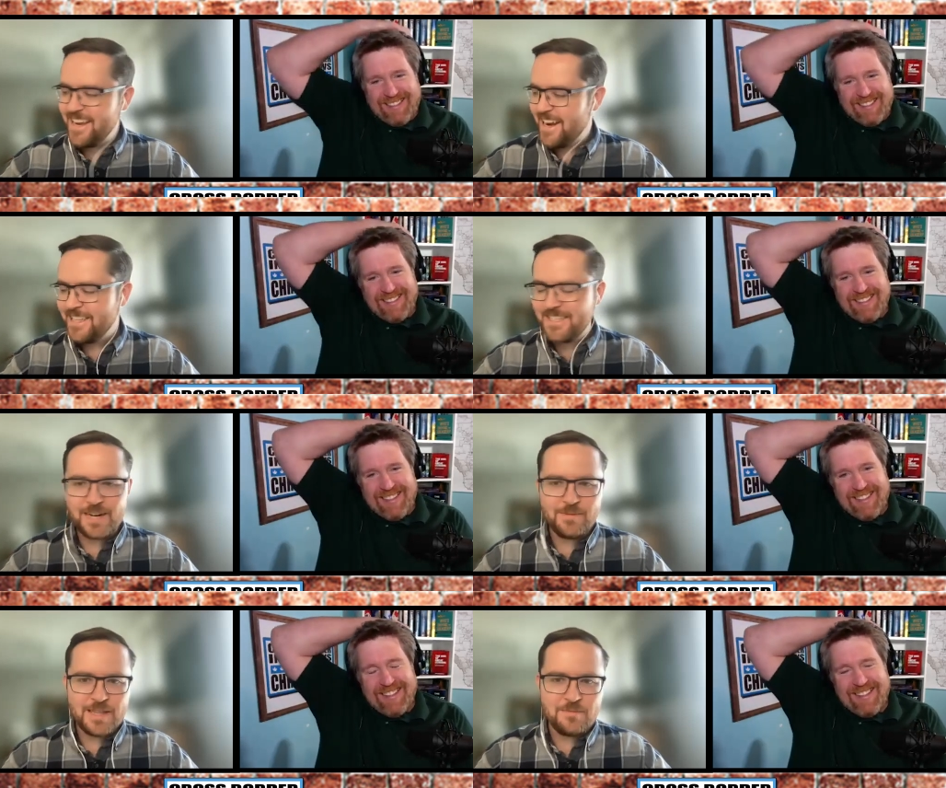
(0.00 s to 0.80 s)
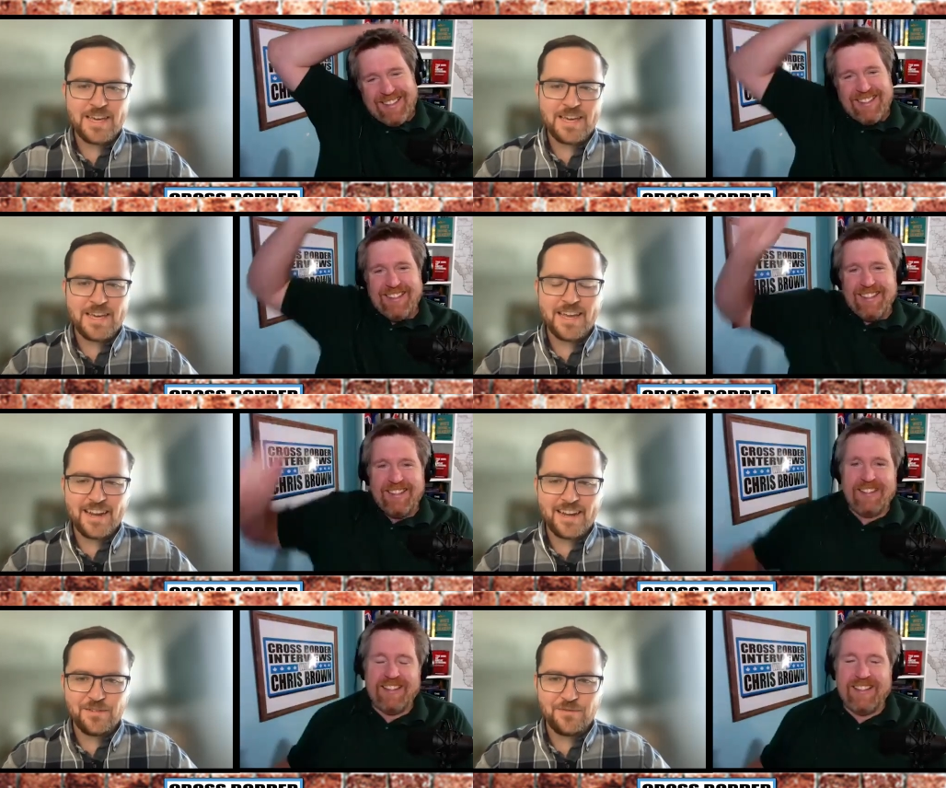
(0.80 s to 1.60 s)
Speaker 1: it, and it's it'll be the
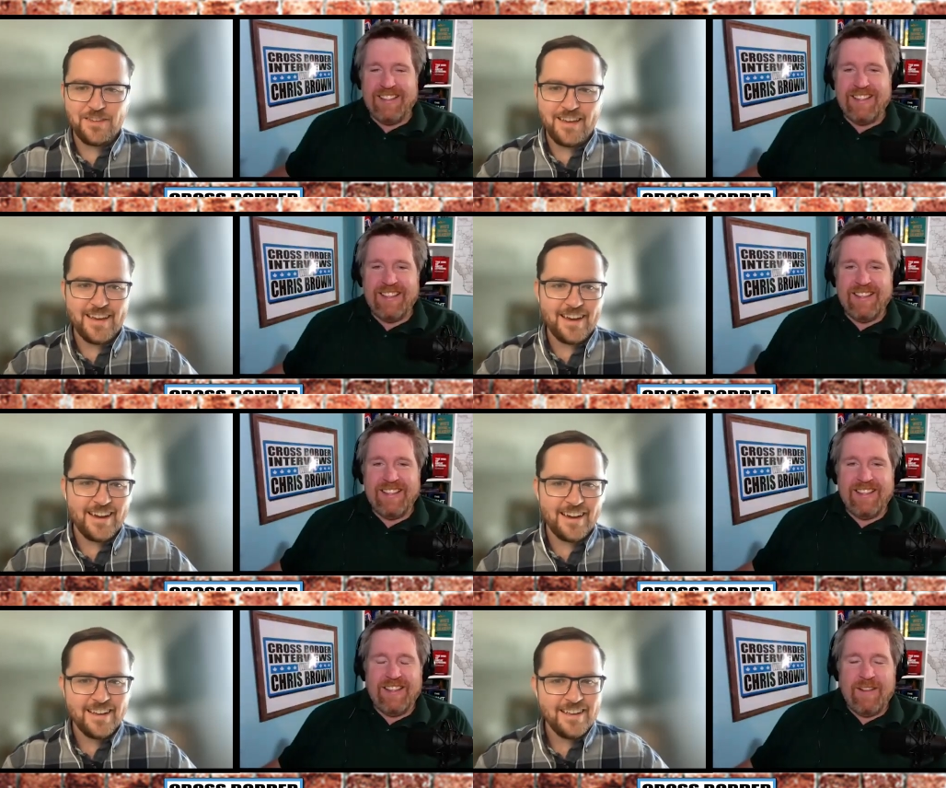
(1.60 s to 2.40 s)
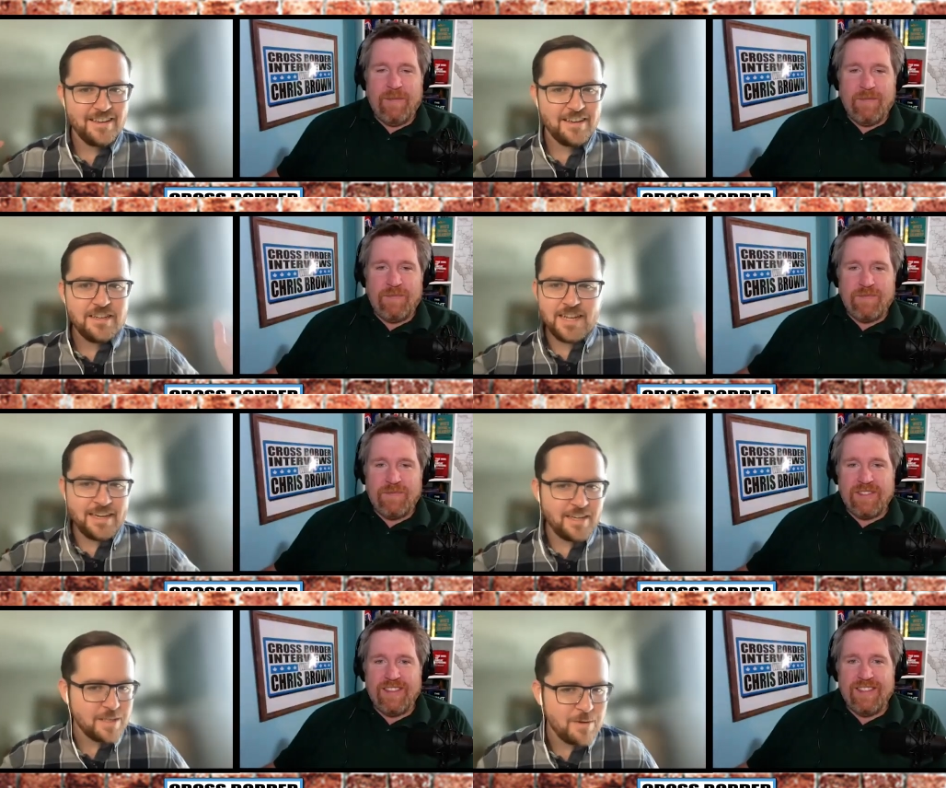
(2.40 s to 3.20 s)
beginning of the. Uh, Danielle
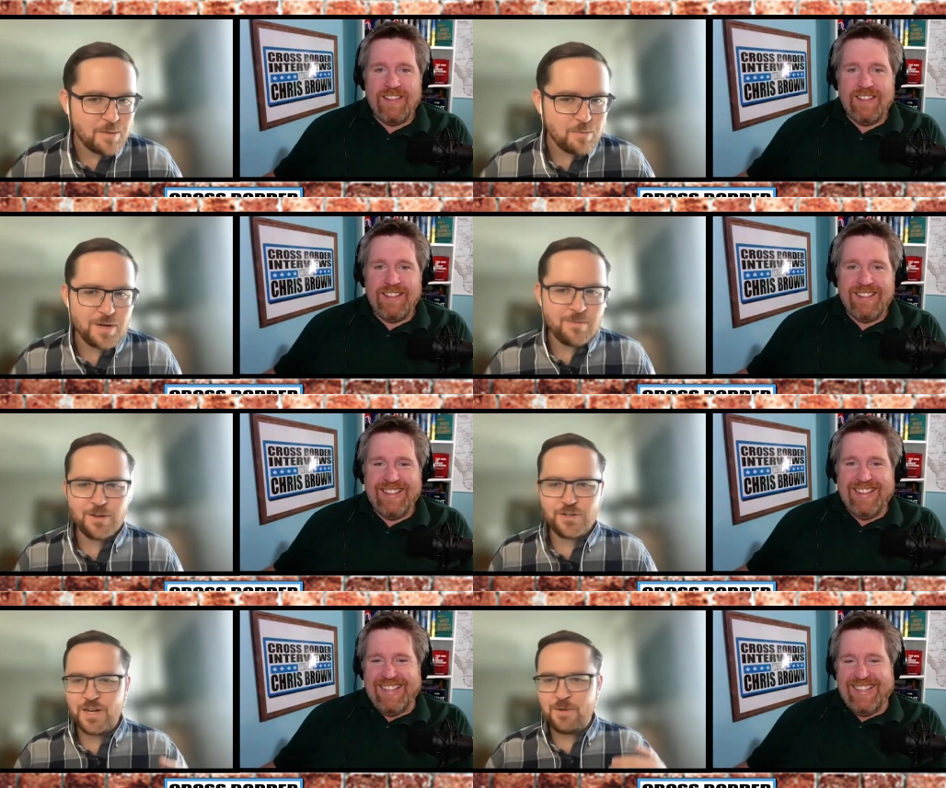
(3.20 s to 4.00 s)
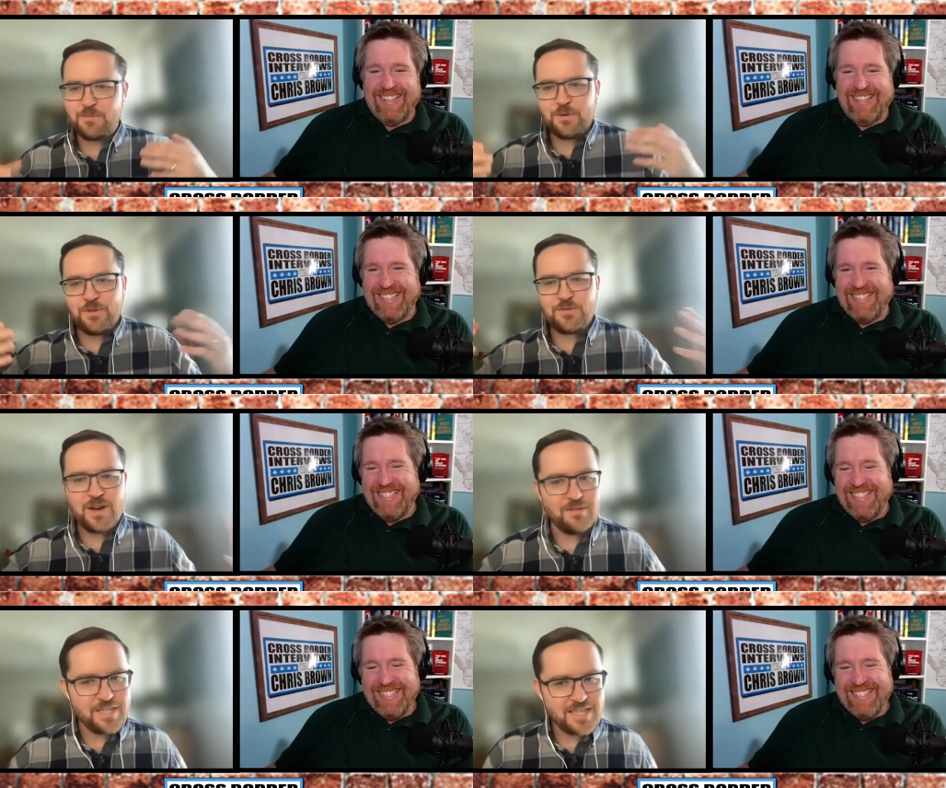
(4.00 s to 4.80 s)
Smith premiership, or the
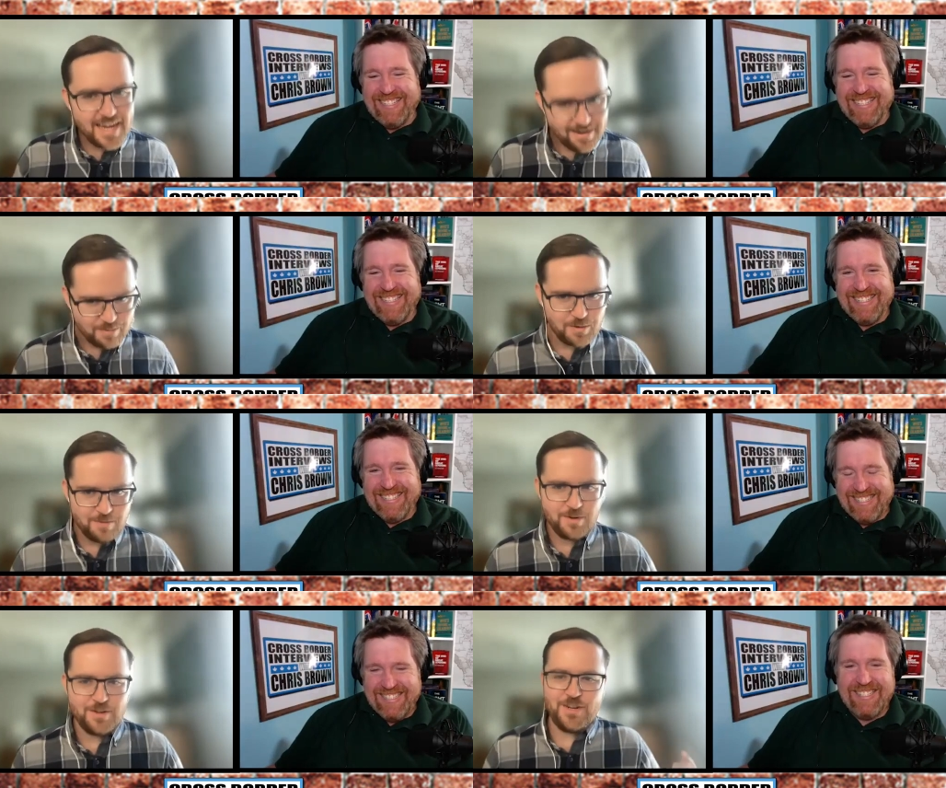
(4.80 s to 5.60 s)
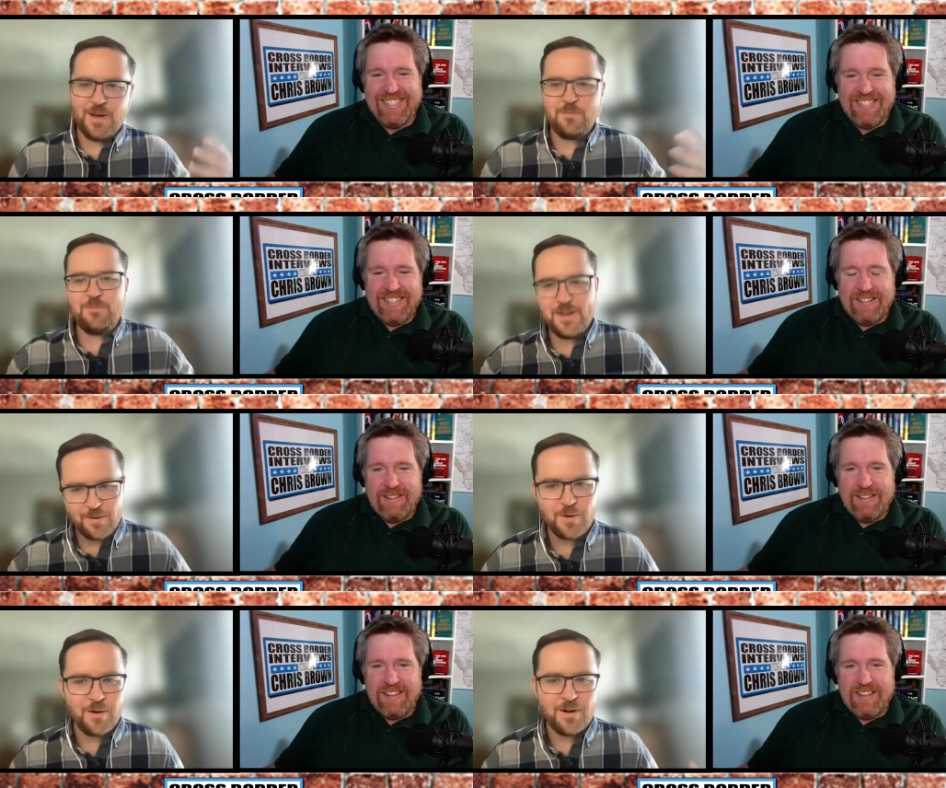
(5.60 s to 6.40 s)
Travis Toews premiership, and
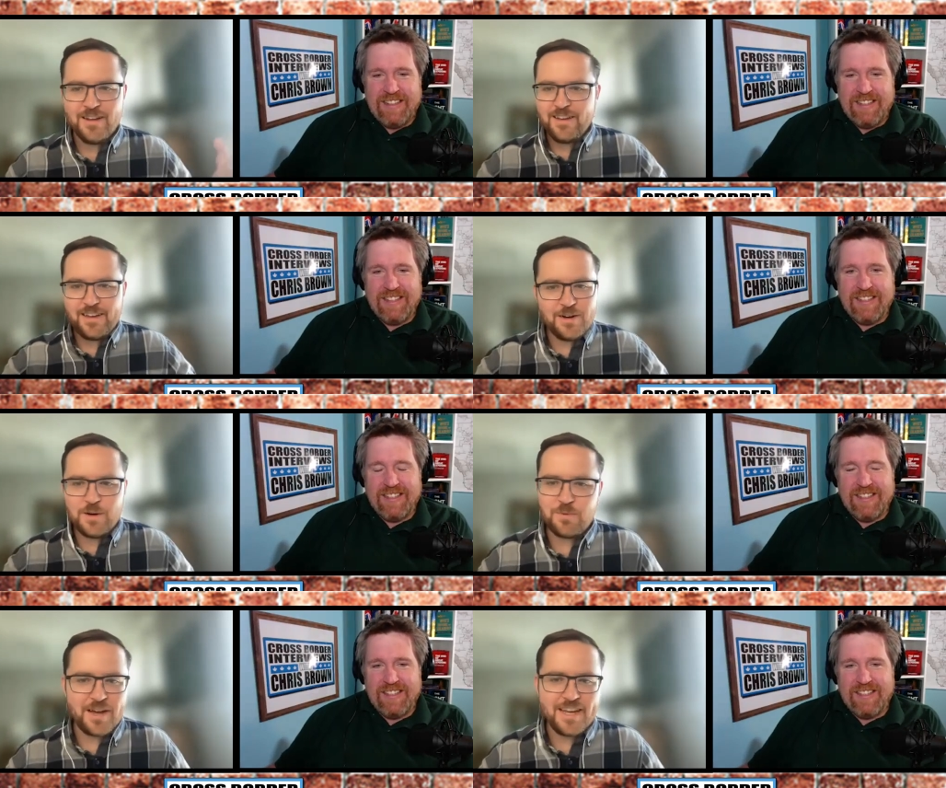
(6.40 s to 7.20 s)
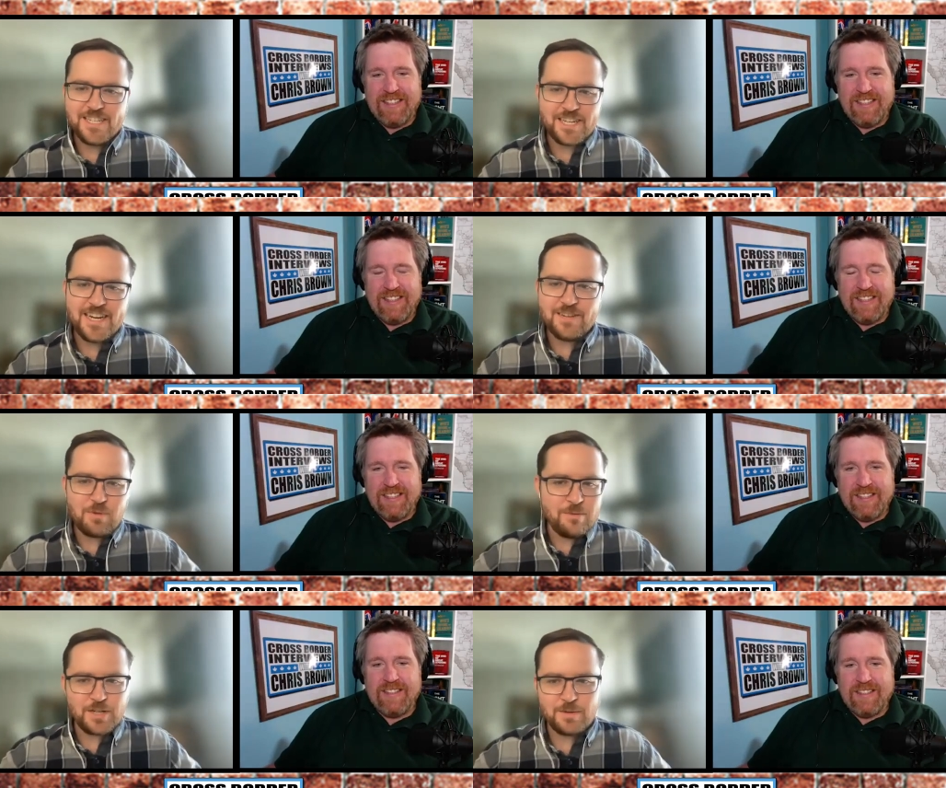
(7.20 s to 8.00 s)
or you know Brian Jean
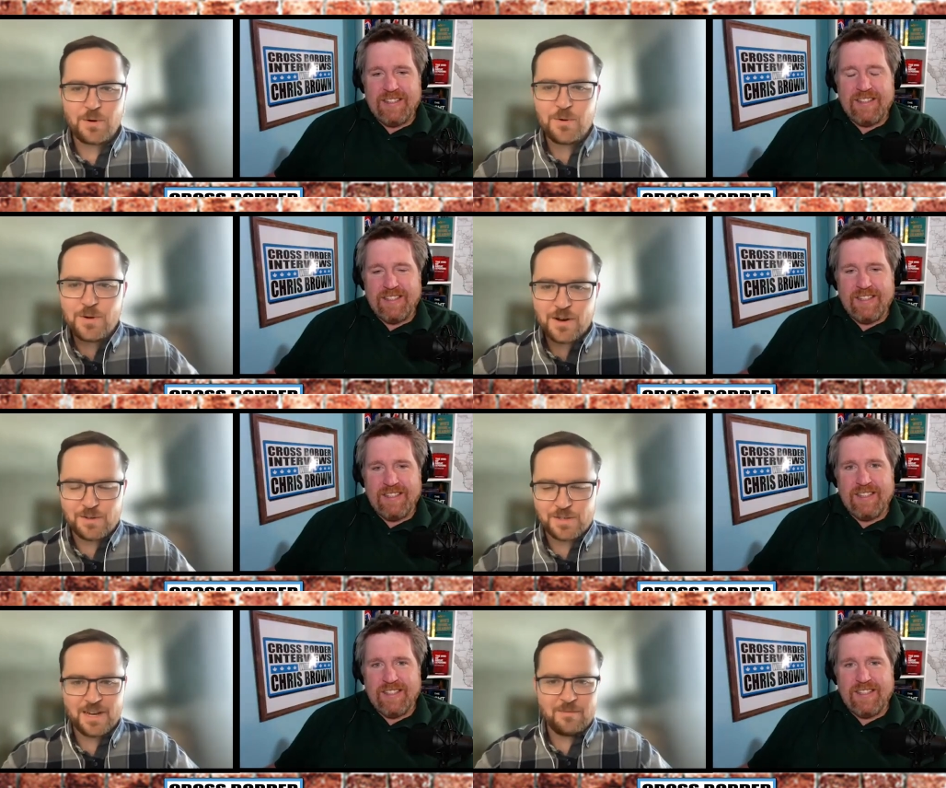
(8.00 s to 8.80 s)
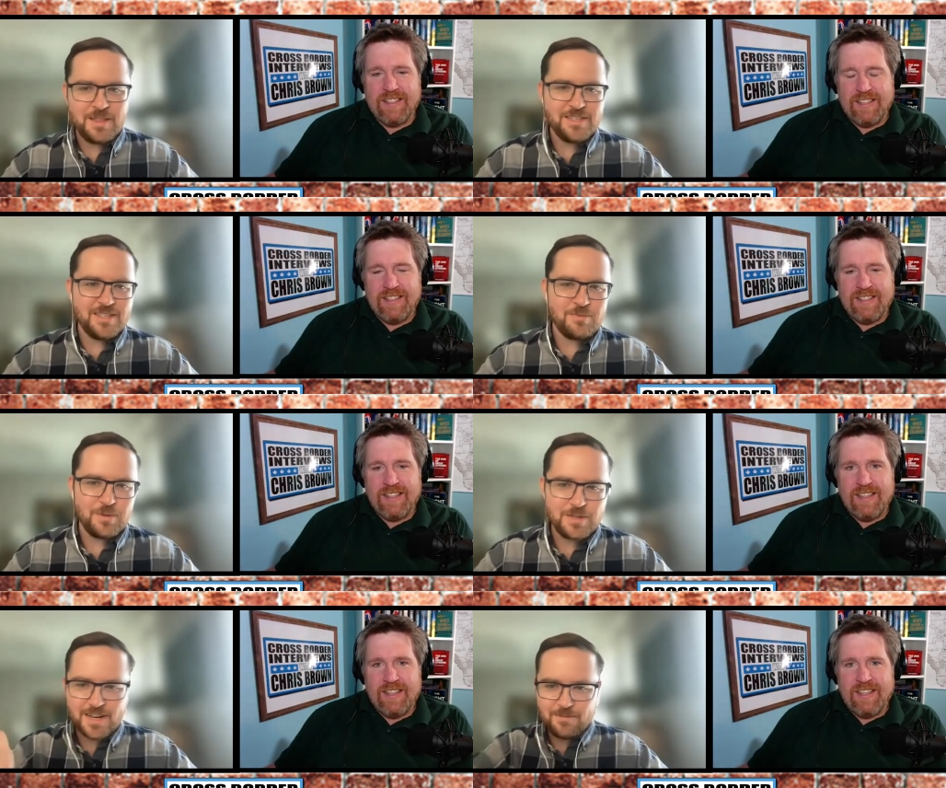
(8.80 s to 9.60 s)
premiership, or who knows? I mean, this is we'll
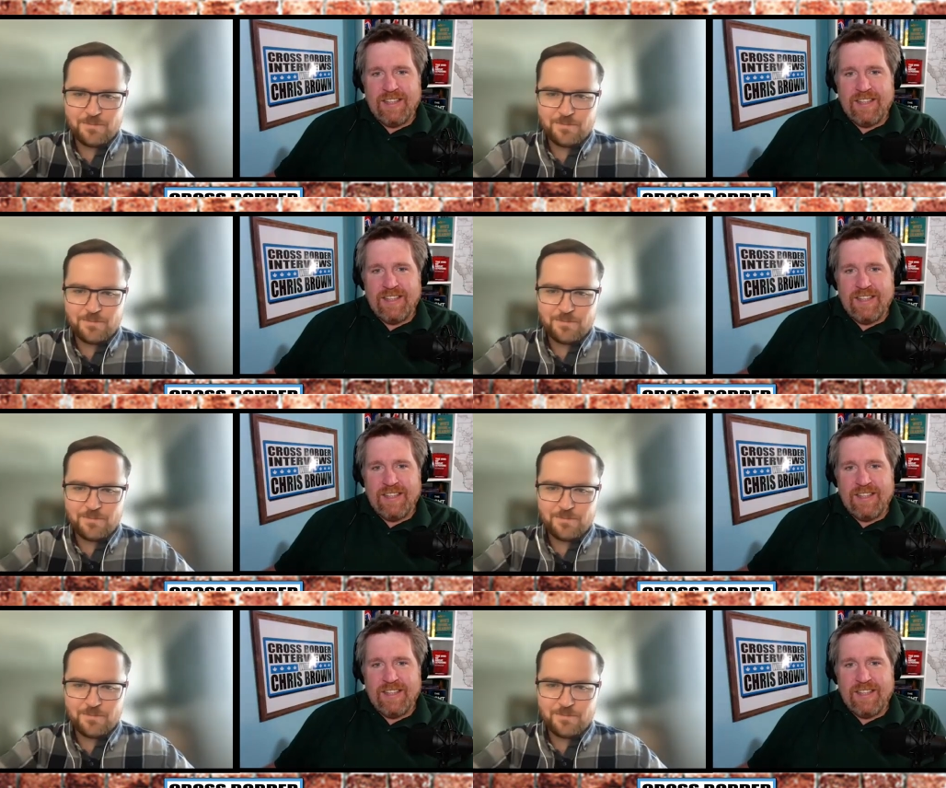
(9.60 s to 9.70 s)
talk.